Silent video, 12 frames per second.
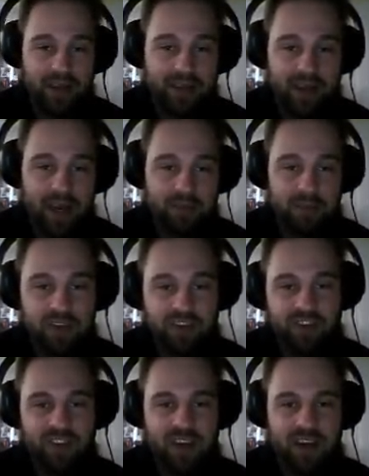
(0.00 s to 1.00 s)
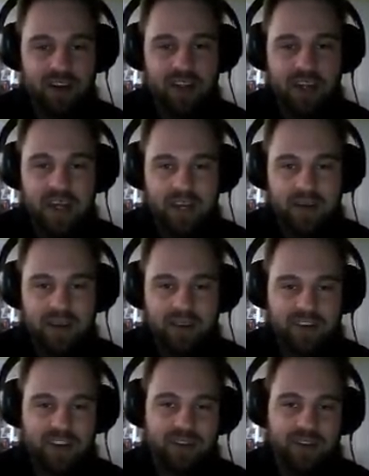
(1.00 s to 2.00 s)
at times, but still, it gives
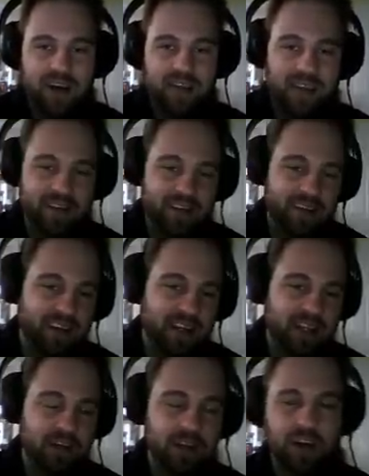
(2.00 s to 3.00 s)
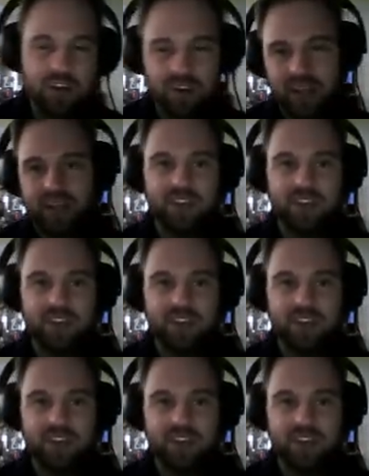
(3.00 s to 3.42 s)
a sense of authenticity. You can also, like I